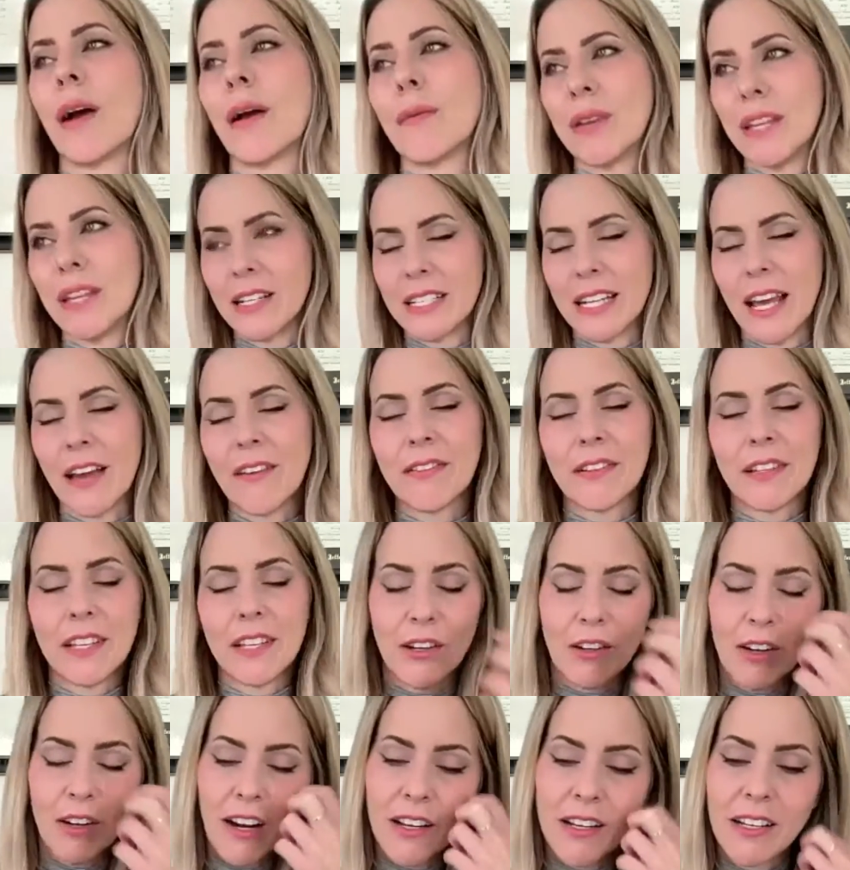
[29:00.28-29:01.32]
I mean, definitely
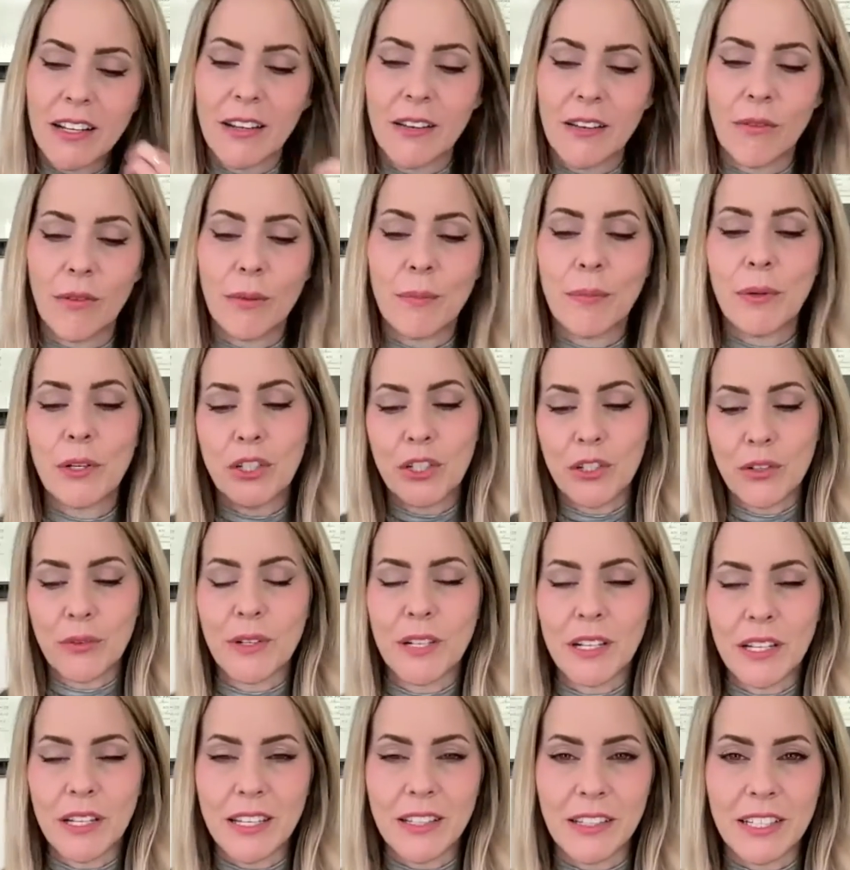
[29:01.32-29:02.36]
grounding would put you
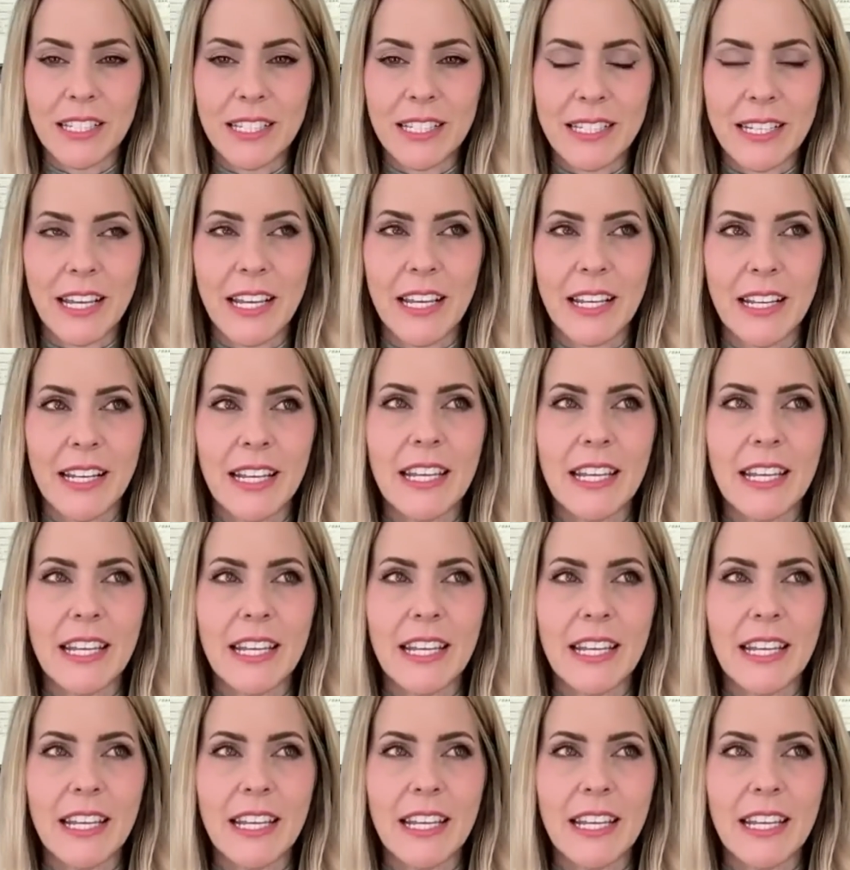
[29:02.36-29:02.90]
in a healing state,